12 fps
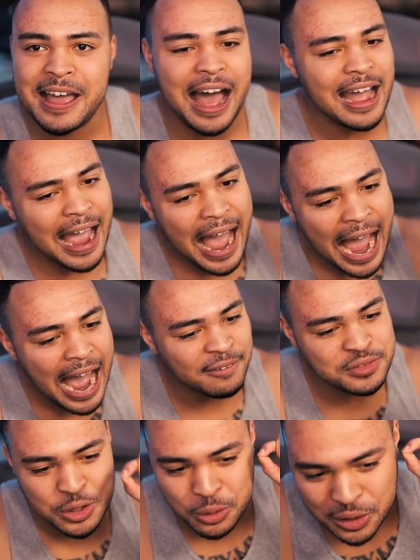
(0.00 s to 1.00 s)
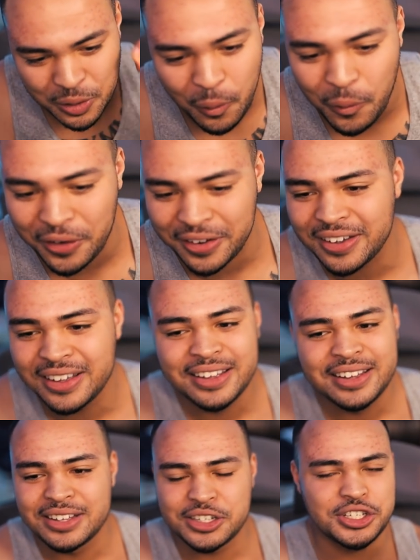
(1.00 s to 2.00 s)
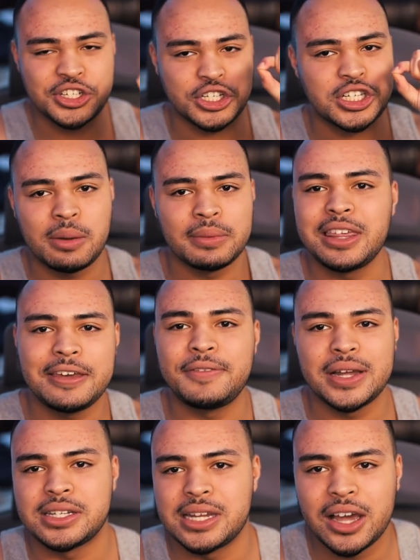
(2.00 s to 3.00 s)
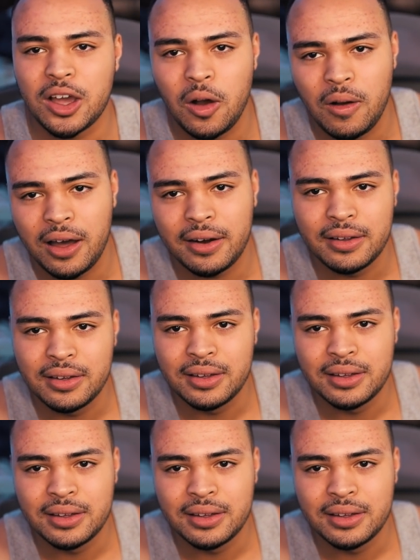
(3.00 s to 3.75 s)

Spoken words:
I have to record just some of the events that go on.